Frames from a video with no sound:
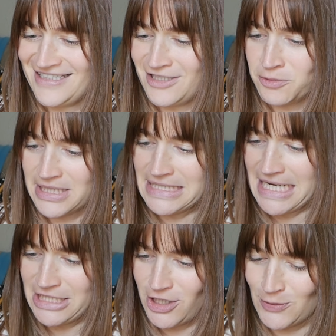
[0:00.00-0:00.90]
Don't
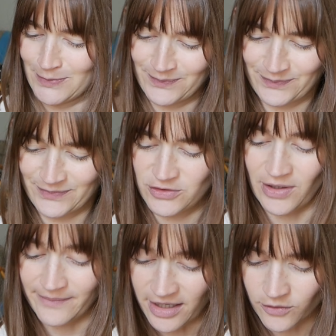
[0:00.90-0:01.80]
continue. So
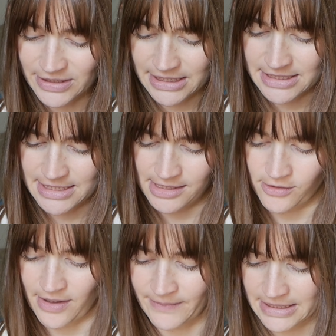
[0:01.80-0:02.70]
I'm not going to
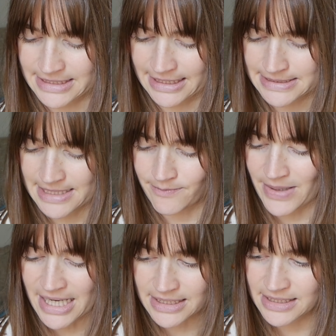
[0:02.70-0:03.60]
continue. I'm going to take a step
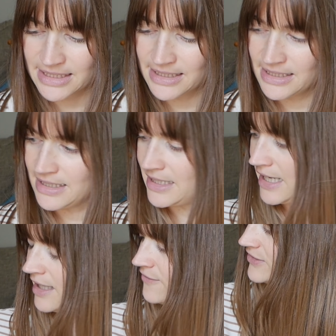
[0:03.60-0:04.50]
back.
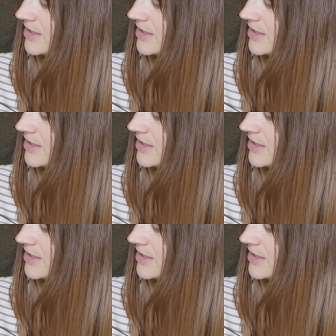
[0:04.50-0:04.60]
And if it